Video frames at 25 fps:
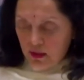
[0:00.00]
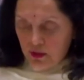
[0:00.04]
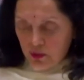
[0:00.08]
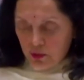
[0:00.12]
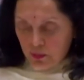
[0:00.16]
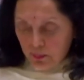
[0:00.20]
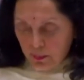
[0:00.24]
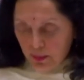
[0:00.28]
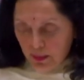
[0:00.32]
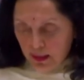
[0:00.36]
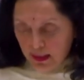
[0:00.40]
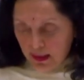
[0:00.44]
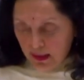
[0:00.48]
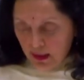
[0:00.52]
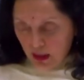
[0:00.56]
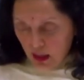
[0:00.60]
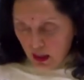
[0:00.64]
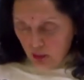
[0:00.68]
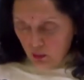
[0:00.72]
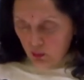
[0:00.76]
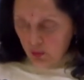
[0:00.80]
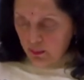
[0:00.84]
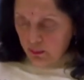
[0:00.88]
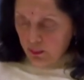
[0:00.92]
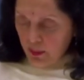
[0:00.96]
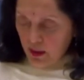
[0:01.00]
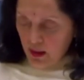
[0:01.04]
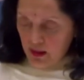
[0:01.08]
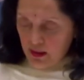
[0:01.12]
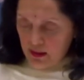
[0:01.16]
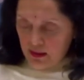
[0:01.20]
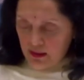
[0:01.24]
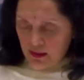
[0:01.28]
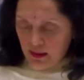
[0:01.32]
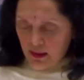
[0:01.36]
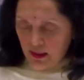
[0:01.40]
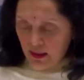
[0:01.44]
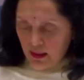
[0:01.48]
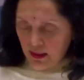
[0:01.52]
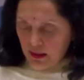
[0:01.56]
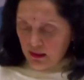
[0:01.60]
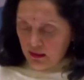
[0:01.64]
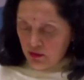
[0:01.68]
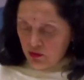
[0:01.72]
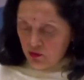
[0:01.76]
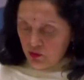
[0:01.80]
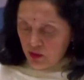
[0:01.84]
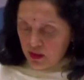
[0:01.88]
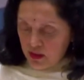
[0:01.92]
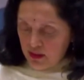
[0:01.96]
to playing our part in
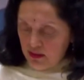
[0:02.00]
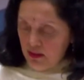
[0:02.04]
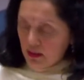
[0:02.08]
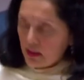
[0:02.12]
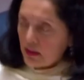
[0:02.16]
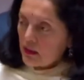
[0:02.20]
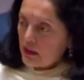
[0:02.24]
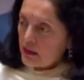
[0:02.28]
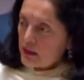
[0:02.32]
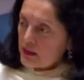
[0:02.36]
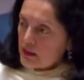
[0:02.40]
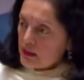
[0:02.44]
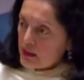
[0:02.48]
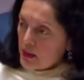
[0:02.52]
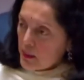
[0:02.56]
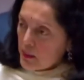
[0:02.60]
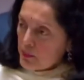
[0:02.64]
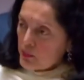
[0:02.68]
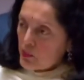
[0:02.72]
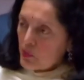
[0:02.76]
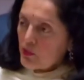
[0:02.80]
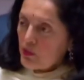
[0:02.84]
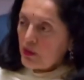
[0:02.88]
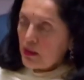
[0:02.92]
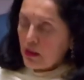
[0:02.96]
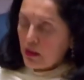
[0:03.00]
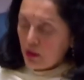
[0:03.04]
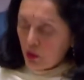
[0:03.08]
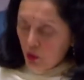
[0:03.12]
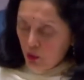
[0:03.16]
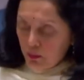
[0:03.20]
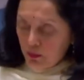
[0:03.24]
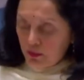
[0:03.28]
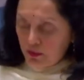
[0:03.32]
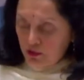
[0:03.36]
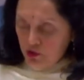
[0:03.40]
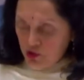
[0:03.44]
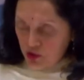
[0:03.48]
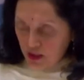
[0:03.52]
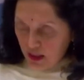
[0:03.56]
addressing contemporary global